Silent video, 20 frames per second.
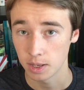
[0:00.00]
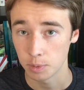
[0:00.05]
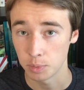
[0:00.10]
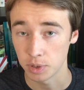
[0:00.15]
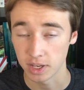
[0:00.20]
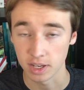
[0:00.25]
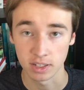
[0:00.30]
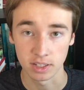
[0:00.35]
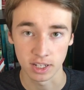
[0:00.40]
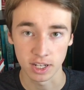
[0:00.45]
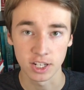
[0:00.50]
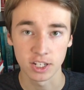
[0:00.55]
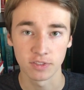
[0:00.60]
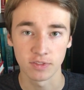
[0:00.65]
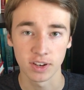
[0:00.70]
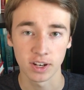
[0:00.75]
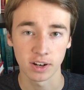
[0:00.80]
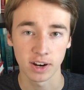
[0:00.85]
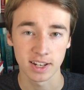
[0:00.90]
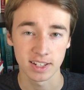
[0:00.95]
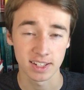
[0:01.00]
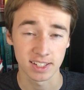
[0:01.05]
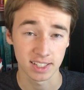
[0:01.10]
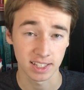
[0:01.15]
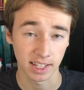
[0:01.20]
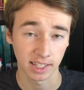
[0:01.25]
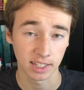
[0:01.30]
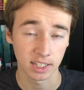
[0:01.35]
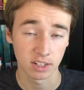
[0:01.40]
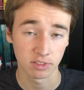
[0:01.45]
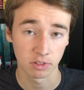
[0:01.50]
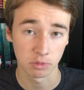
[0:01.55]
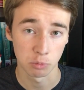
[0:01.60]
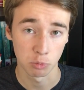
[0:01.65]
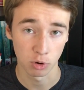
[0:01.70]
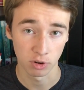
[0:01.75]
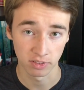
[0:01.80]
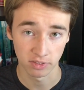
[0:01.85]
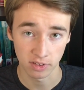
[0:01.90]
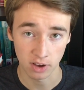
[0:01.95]
because each finger has a slightly different
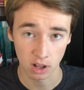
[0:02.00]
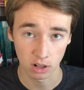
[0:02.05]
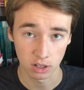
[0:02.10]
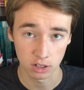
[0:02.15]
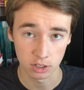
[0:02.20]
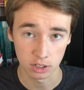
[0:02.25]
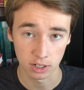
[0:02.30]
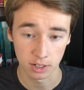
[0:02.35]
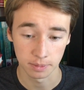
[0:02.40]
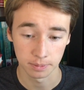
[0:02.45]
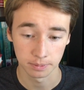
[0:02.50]
morphology.